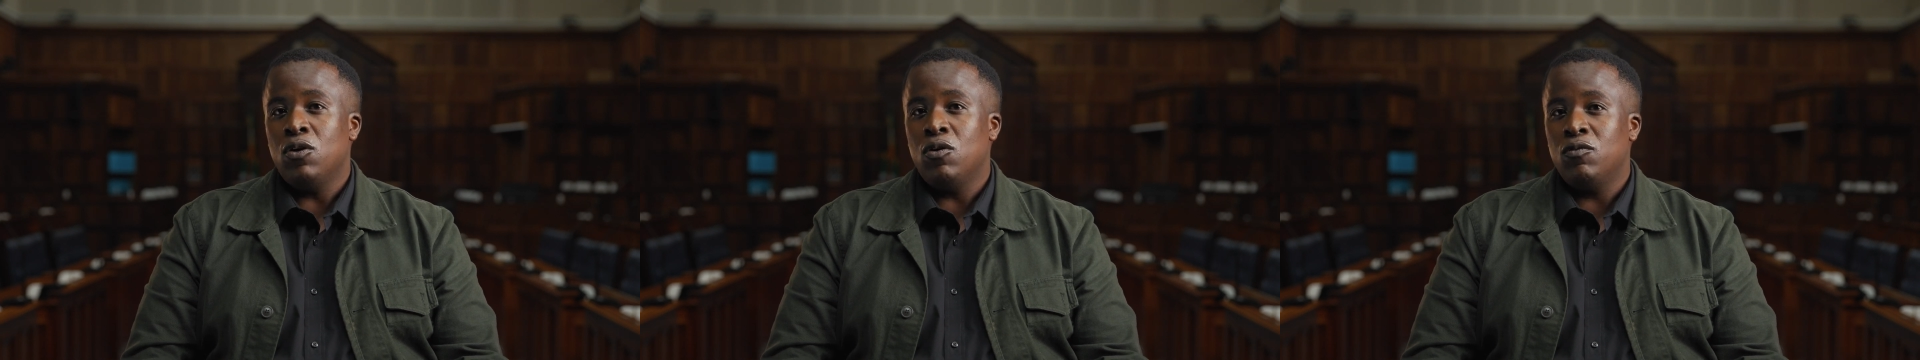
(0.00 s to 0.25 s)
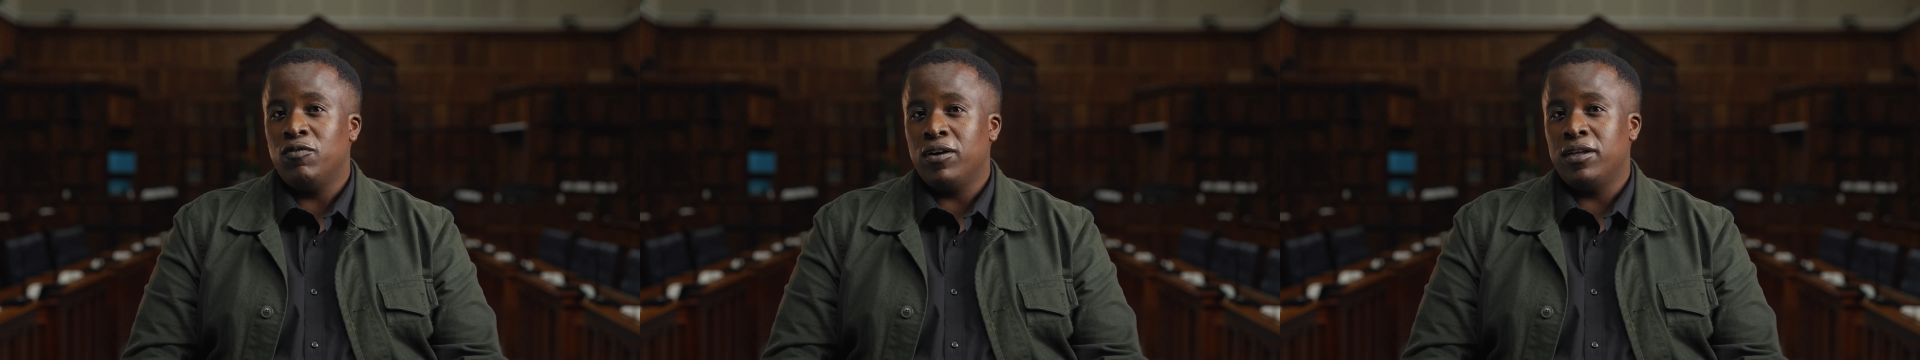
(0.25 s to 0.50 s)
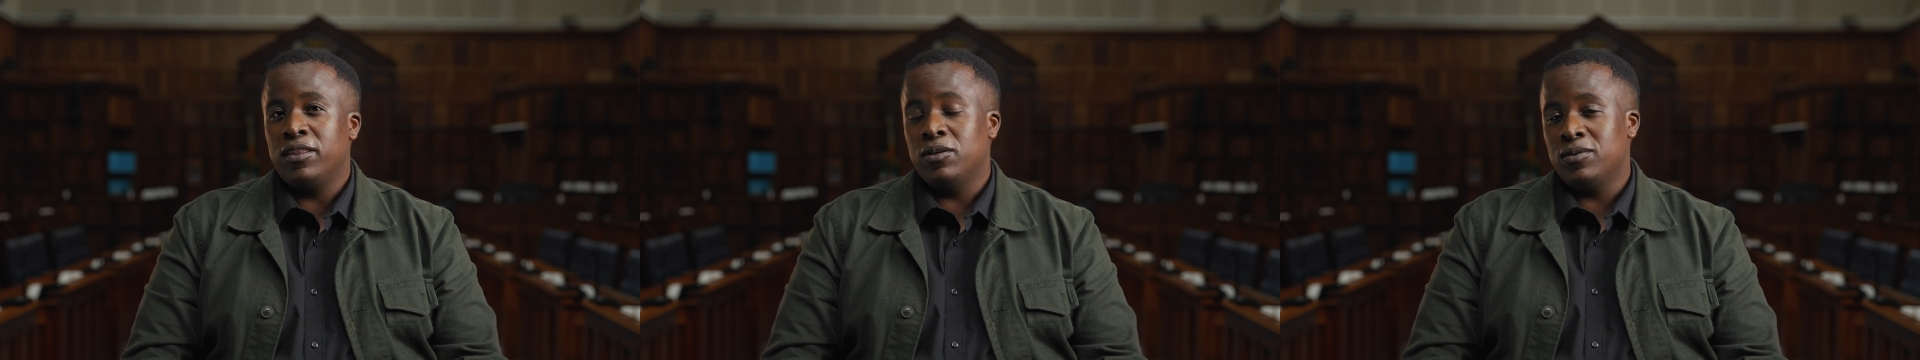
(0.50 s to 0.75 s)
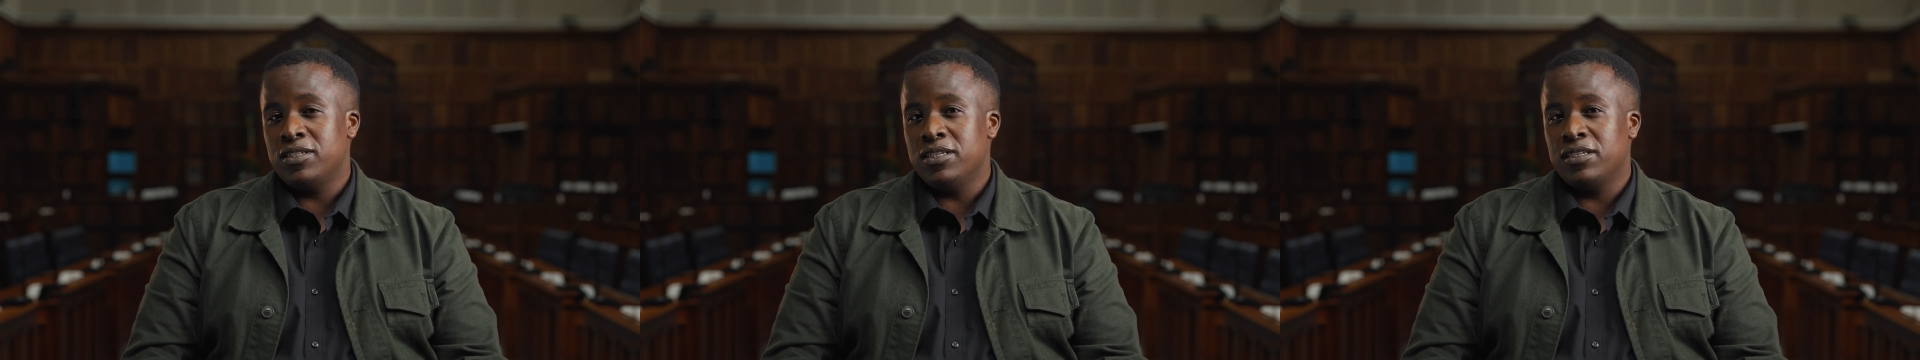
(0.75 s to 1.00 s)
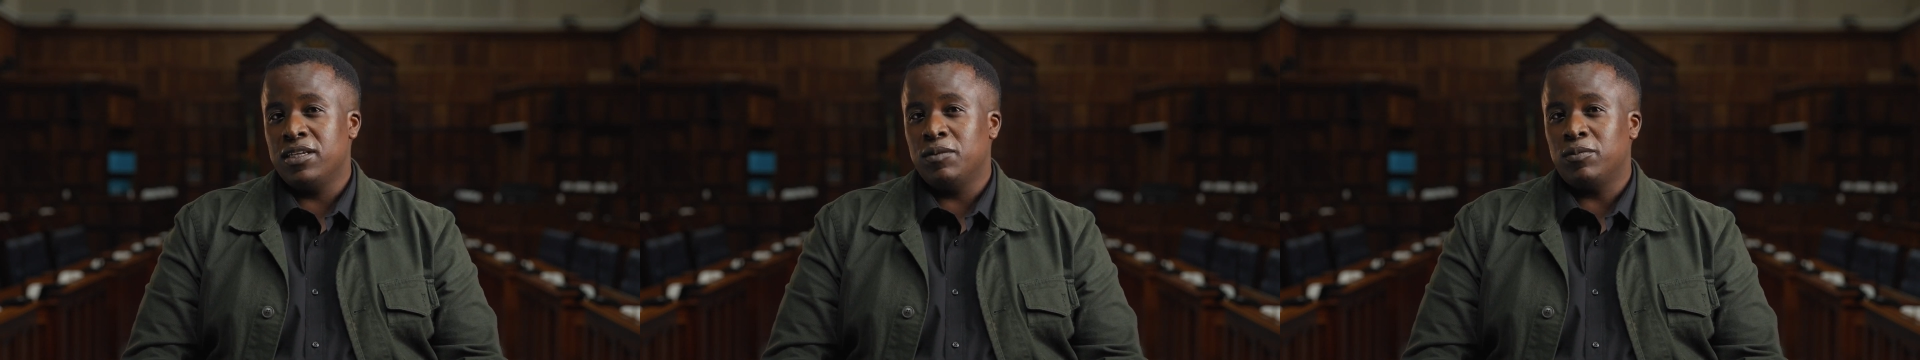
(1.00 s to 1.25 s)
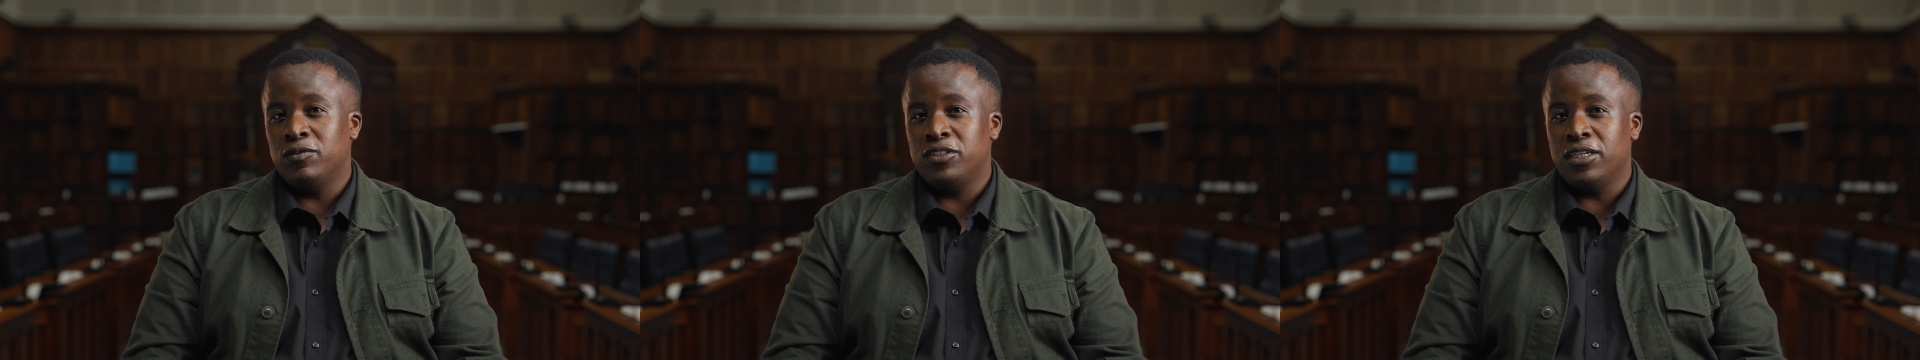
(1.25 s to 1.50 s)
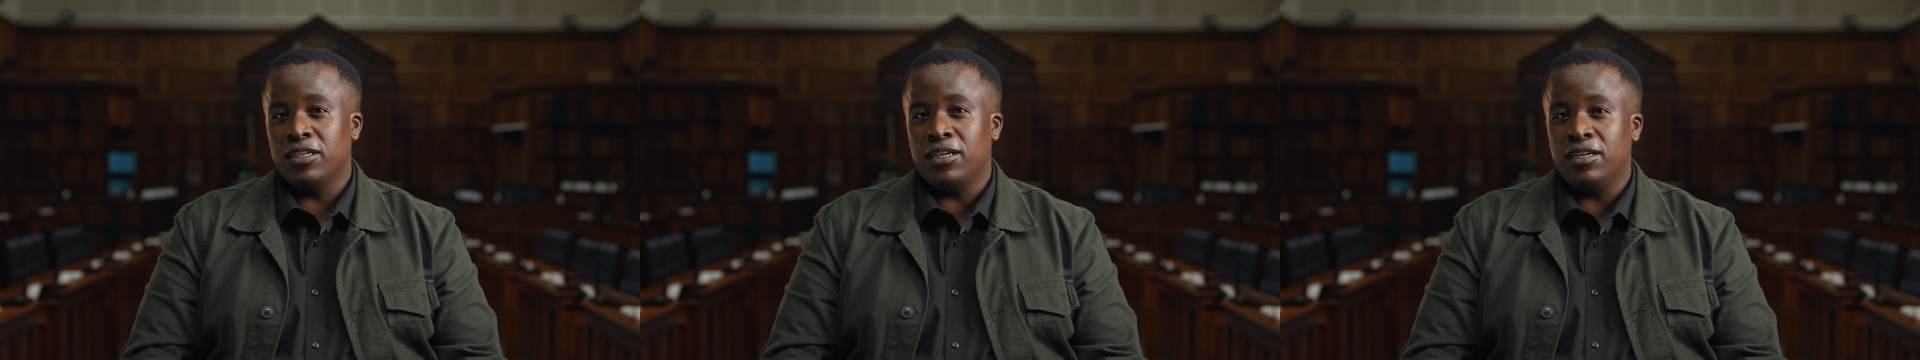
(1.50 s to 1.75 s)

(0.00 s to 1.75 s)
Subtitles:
over the Western Cape Provincial